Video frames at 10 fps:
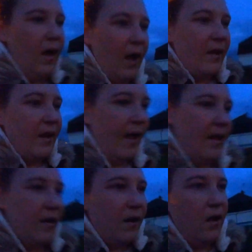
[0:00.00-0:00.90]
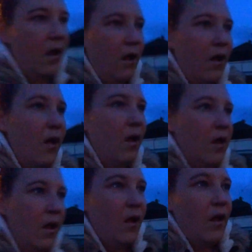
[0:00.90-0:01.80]
And then
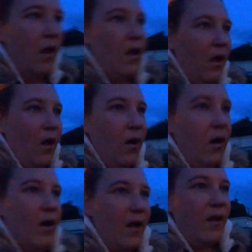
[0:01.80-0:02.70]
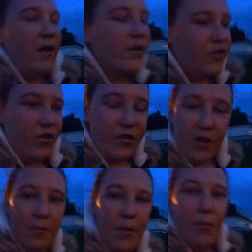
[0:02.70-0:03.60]
it's just
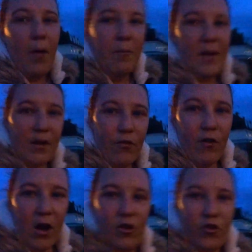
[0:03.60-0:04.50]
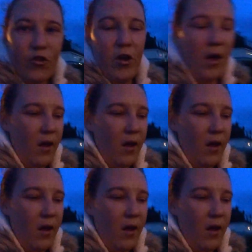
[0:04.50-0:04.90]
going to be one big rush.